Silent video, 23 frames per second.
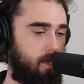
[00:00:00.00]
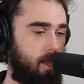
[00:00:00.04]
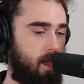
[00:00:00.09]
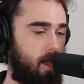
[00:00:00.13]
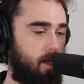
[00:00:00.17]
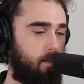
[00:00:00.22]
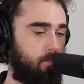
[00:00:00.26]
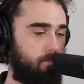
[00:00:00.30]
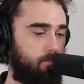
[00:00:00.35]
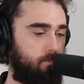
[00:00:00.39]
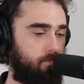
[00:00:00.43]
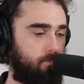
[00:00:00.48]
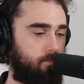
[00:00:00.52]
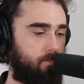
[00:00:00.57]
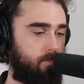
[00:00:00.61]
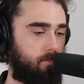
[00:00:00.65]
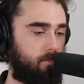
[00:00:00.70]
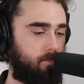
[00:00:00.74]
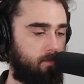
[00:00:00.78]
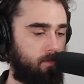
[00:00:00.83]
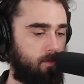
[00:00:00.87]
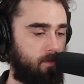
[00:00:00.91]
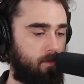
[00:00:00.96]
Yeah.
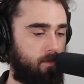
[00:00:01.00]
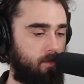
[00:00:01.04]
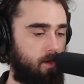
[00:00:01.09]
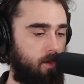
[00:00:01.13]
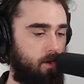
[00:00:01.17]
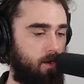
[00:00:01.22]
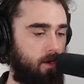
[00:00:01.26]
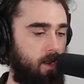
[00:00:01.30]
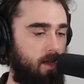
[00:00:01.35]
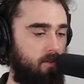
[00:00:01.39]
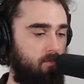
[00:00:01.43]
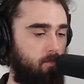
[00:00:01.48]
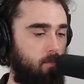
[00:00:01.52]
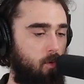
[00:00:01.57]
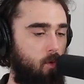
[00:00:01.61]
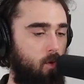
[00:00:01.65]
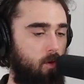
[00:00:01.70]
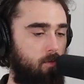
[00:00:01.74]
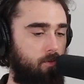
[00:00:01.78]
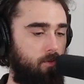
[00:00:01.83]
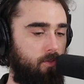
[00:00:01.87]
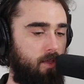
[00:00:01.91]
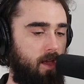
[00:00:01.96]
Thought I'd have
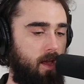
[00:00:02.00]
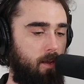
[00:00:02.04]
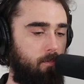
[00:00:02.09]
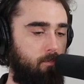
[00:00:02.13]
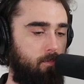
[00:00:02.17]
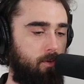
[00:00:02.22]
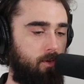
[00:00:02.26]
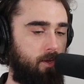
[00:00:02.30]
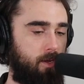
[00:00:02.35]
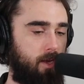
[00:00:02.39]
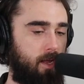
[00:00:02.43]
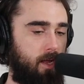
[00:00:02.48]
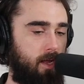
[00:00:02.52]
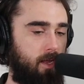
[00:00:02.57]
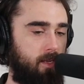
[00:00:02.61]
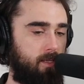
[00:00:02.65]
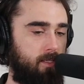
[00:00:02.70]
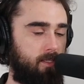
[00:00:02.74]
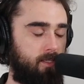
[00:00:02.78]
more for that, but